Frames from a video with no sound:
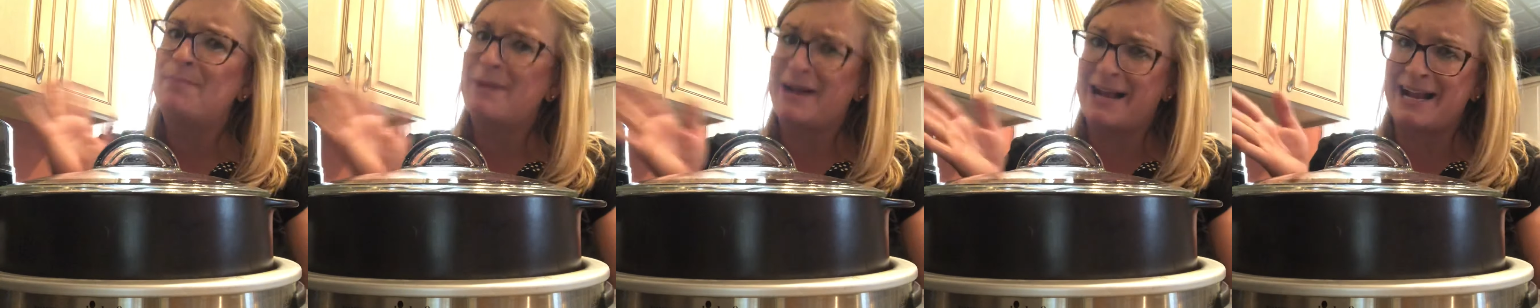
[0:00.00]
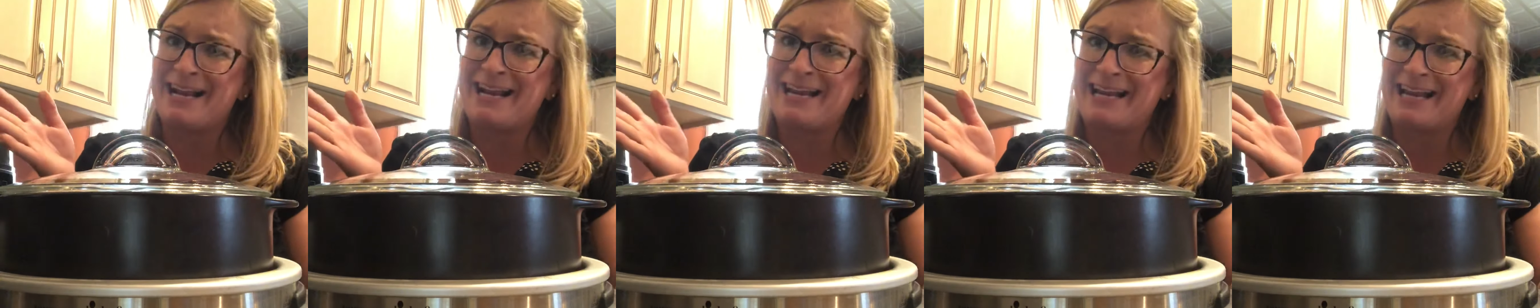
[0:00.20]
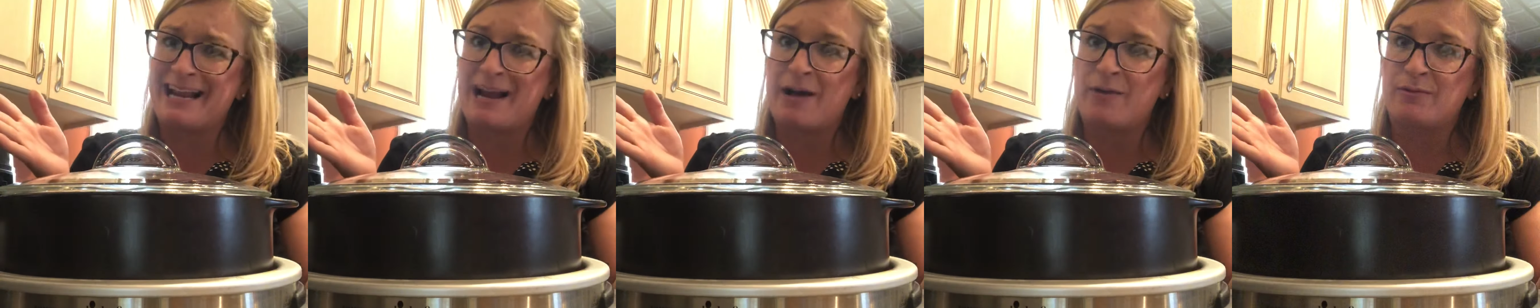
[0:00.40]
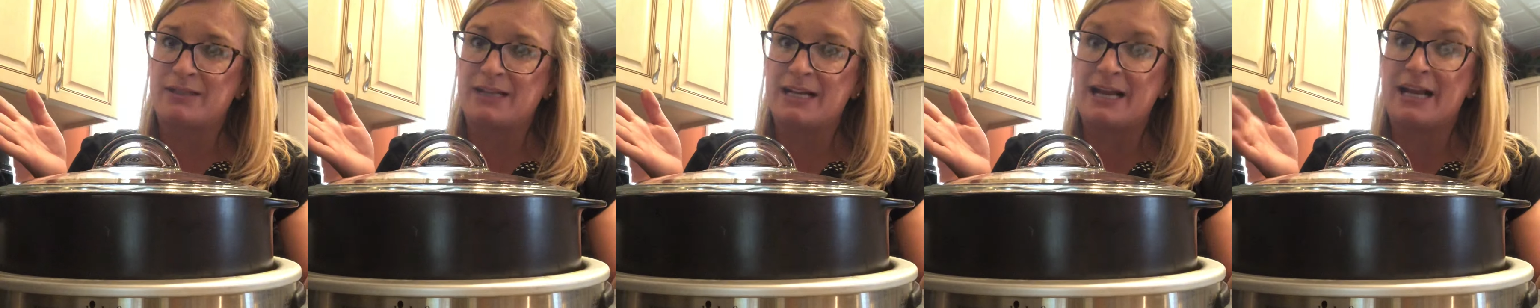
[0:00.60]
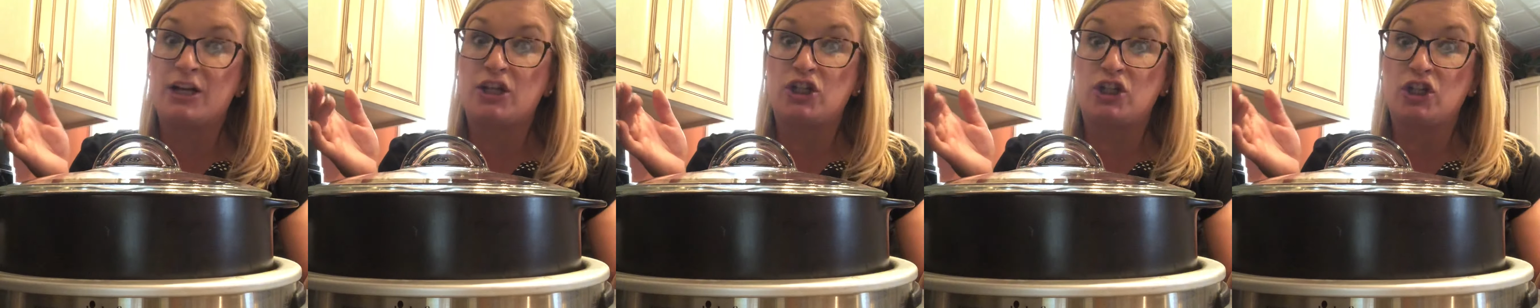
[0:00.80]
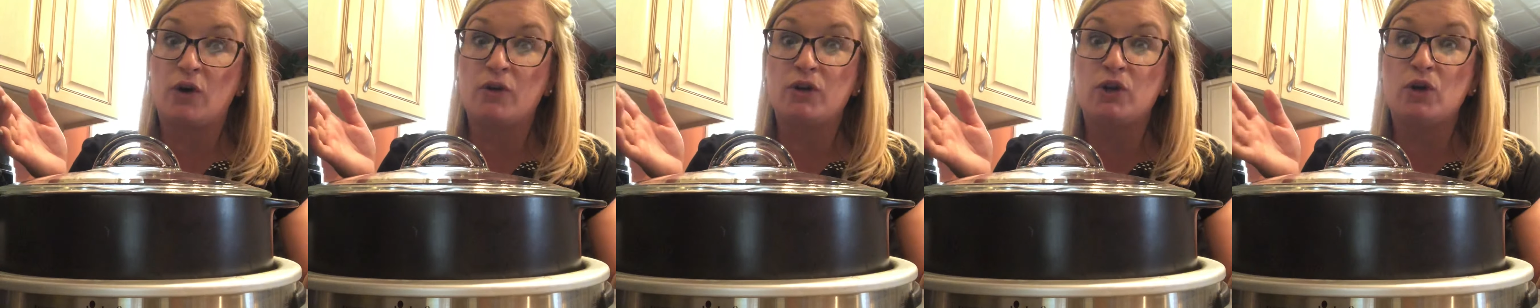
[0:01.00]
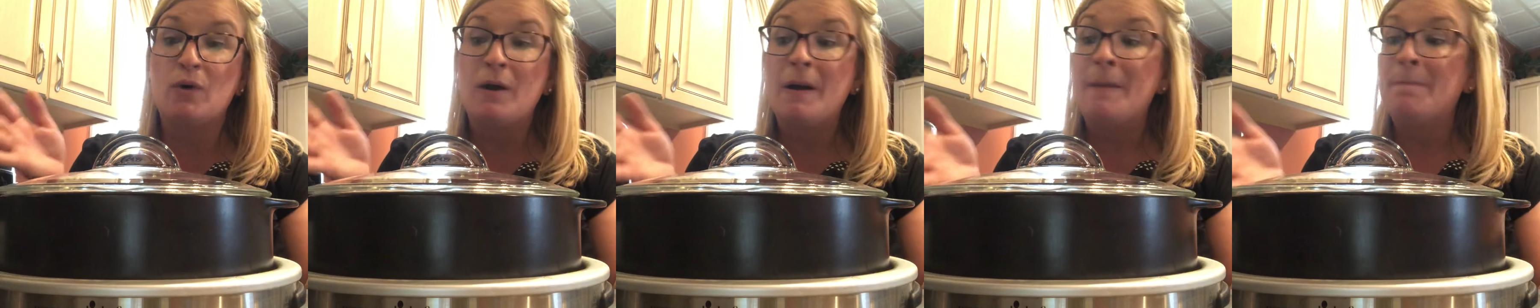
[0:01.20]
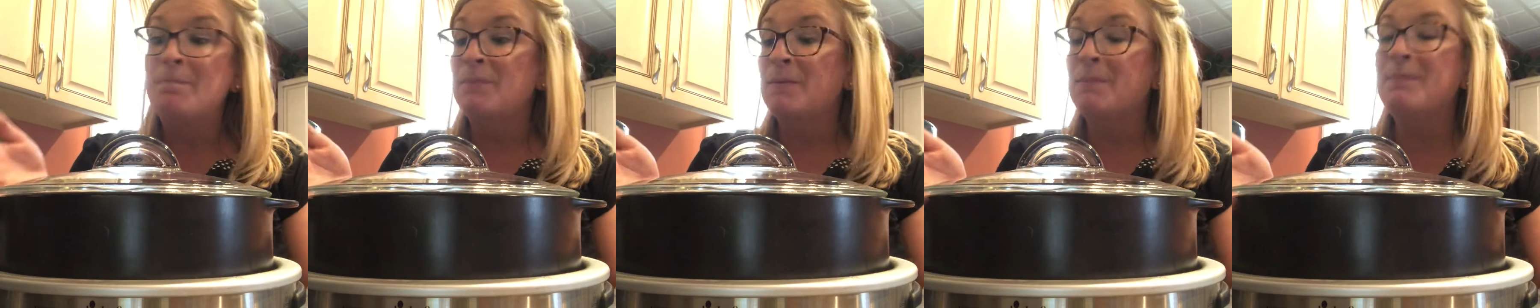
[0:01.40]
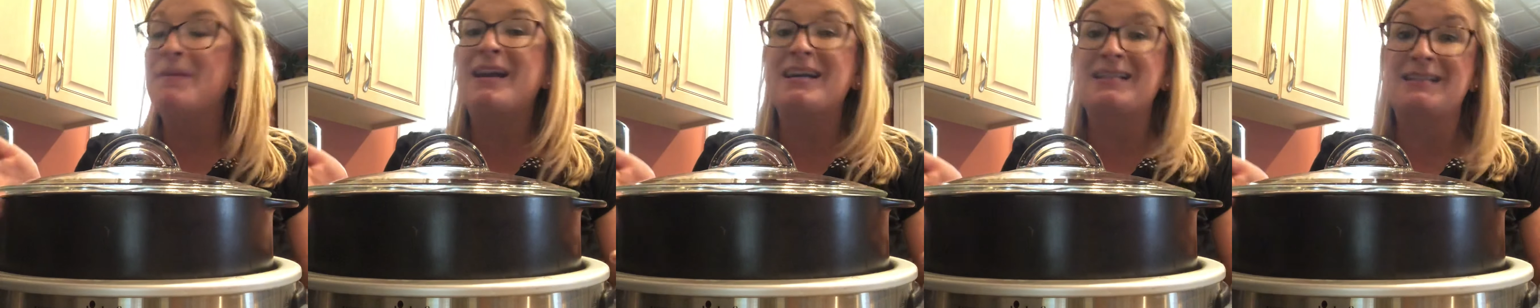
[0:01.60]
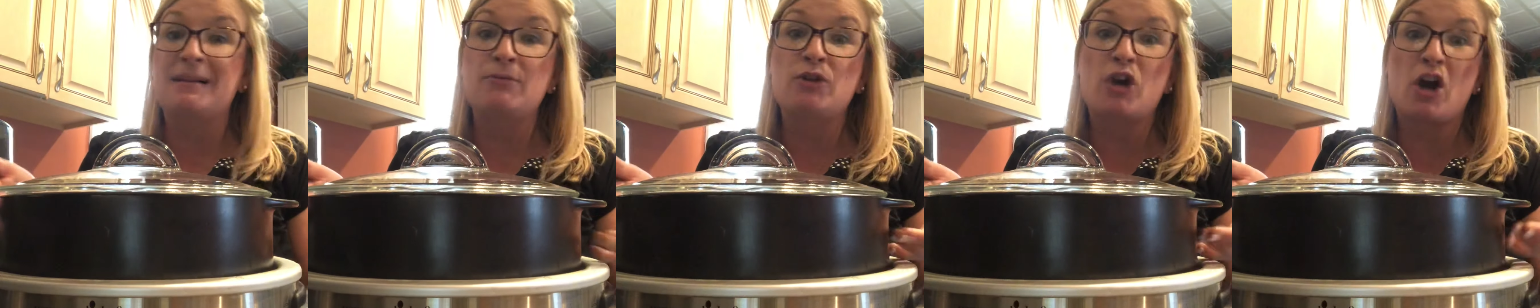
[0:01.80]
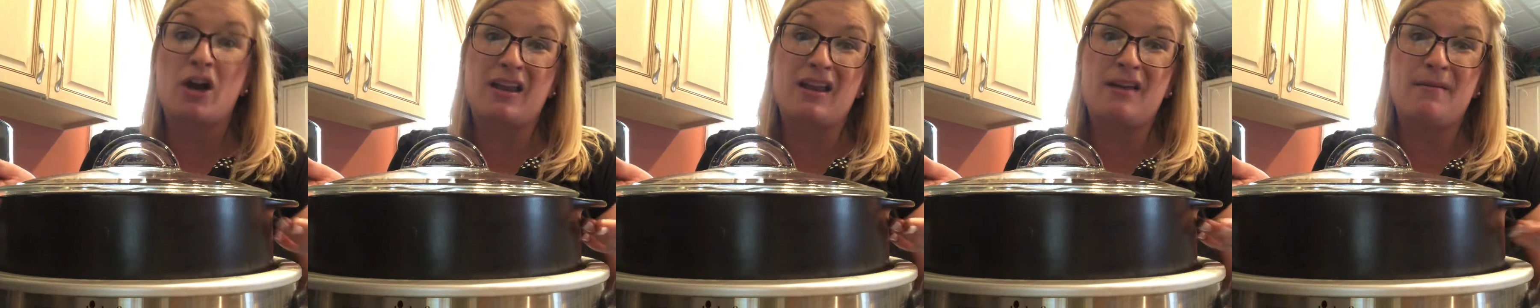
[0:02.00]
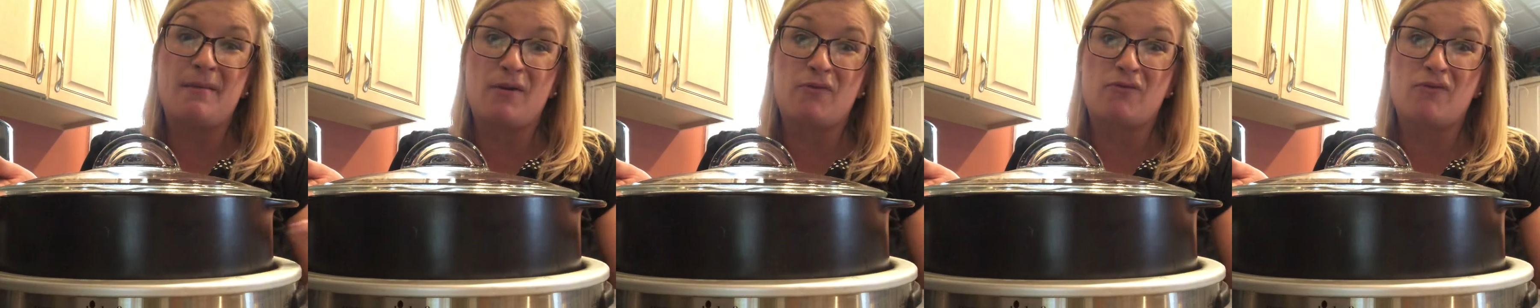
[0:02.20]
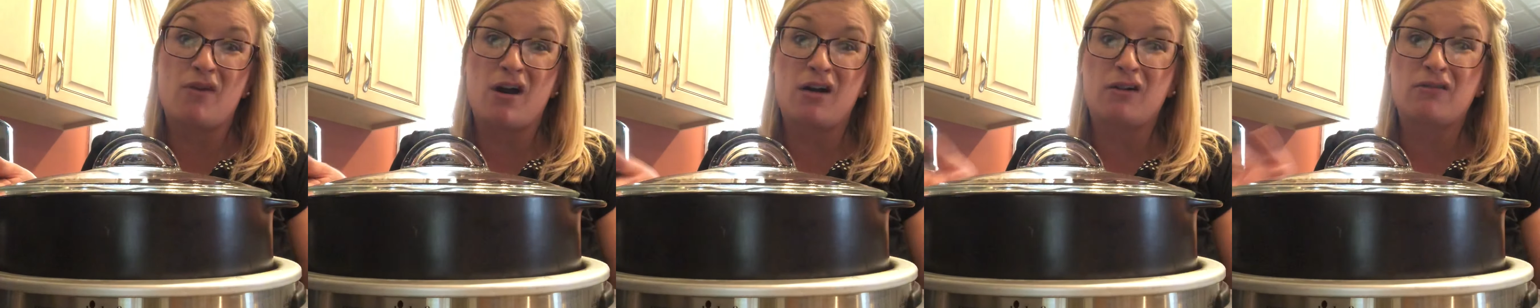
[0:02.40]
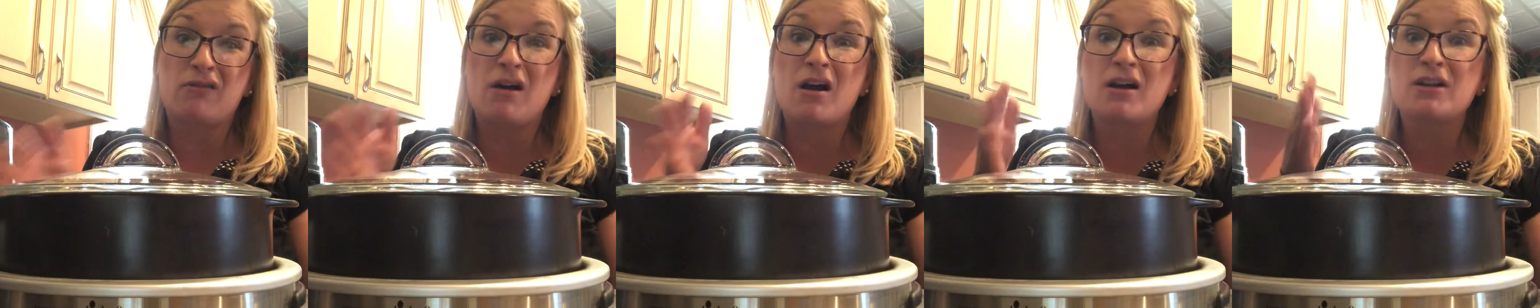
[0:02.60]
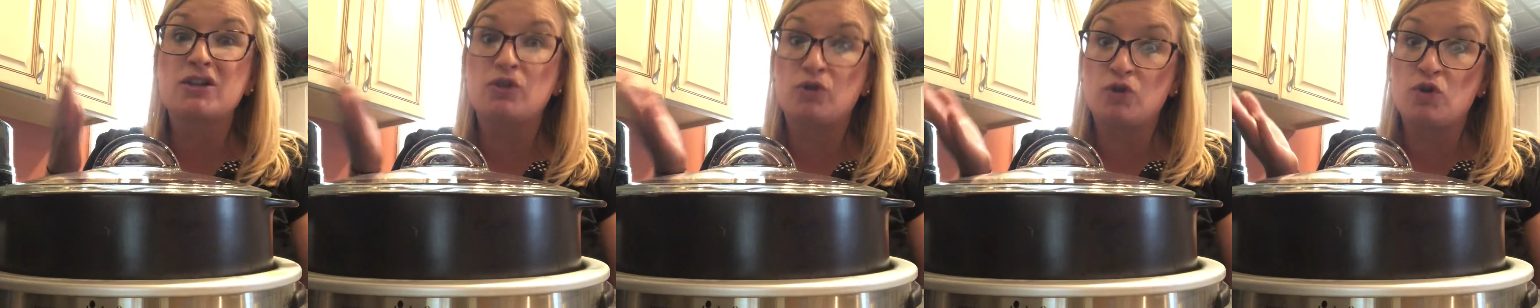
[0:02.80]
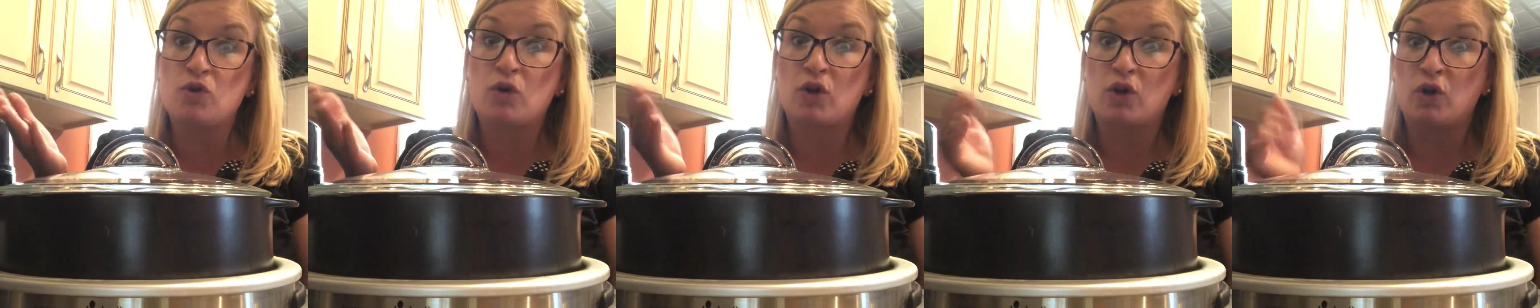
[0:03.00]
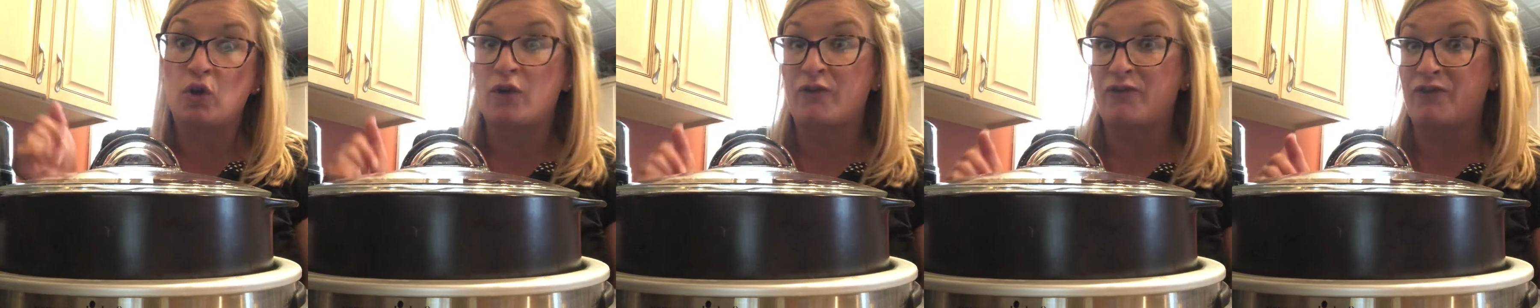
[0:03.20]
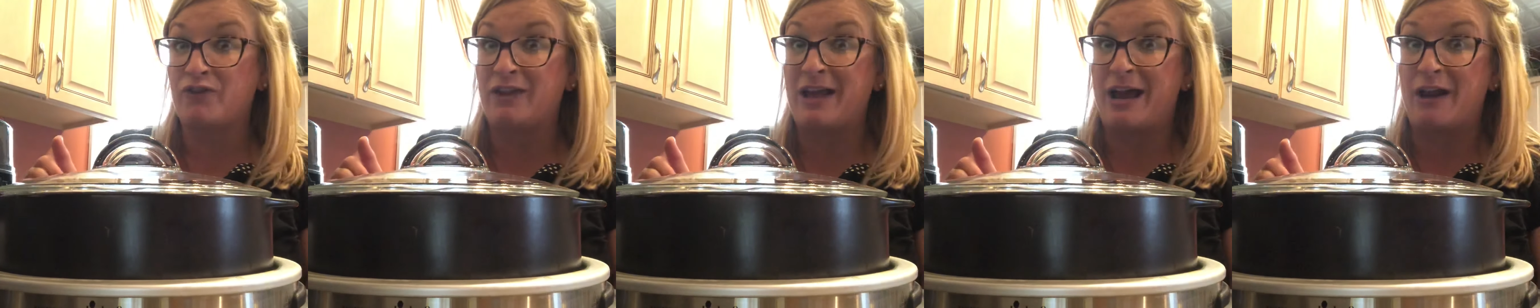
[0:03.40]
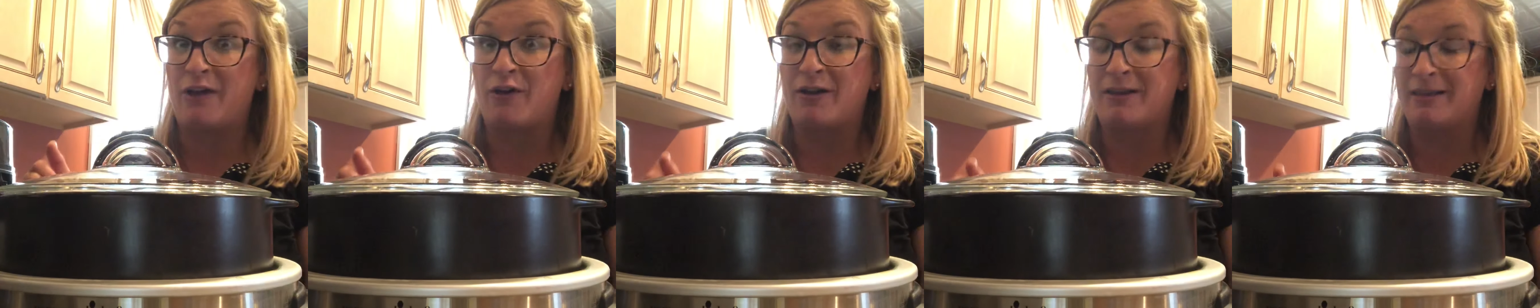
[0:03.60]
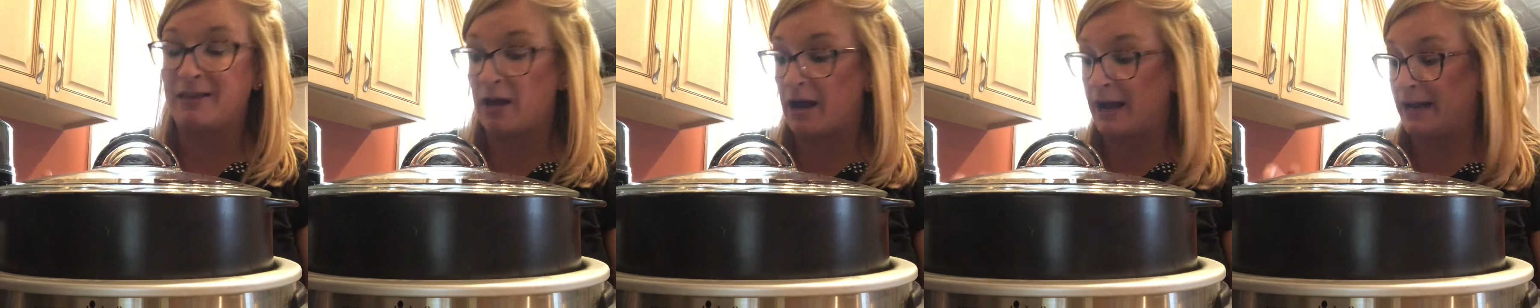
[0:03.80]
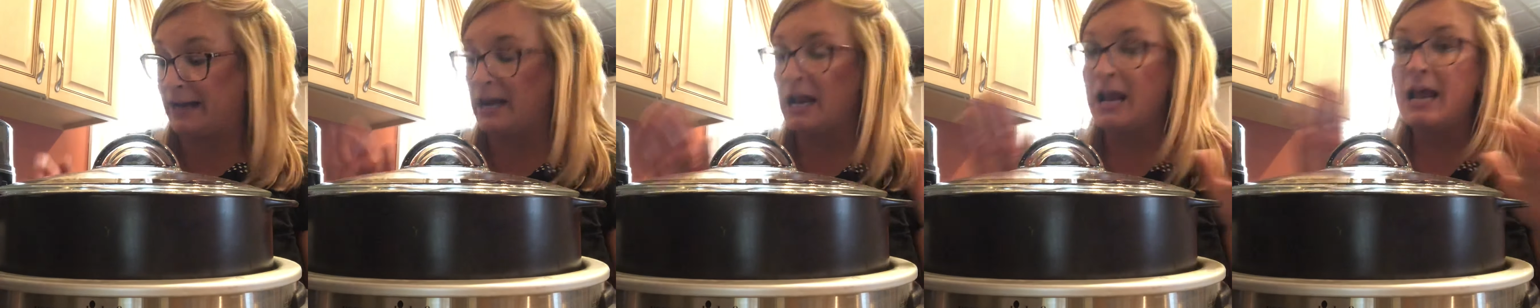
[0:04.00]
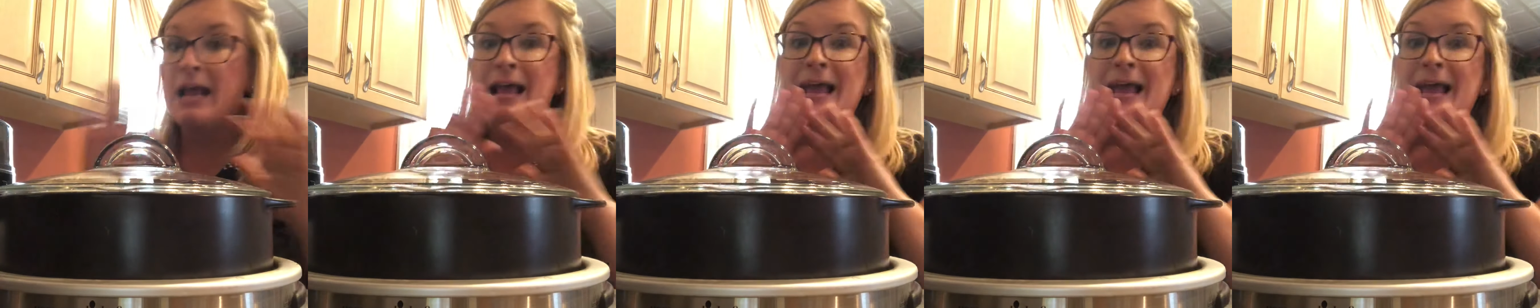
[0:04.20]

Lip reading: but I didn't get out today to show you because I'm talking about Rock Crock, so you could look for that online.